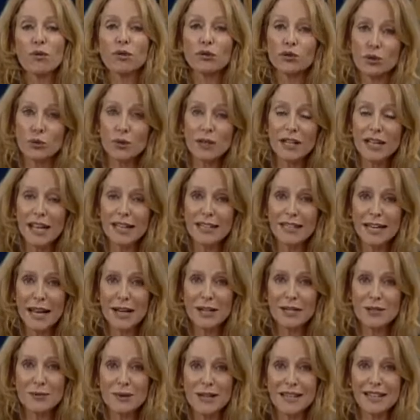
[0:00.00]
We'll do it again
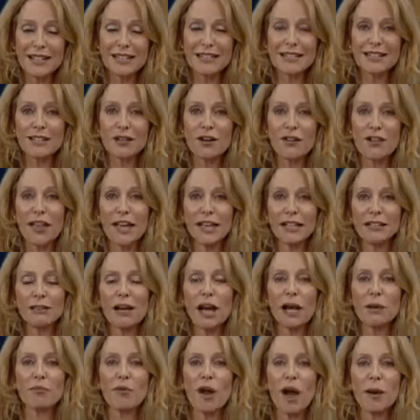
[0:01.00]
next week. Until then,
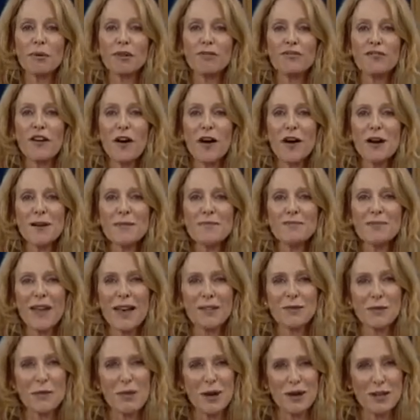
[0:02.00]
I'm Robin Farr.
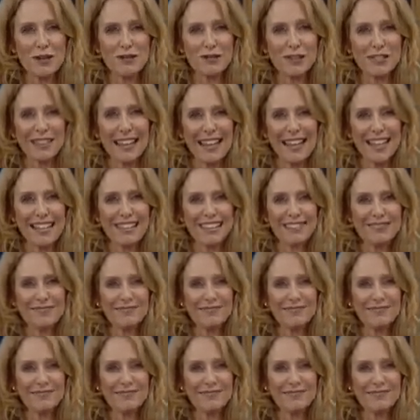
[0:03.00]
Have a wonderful day.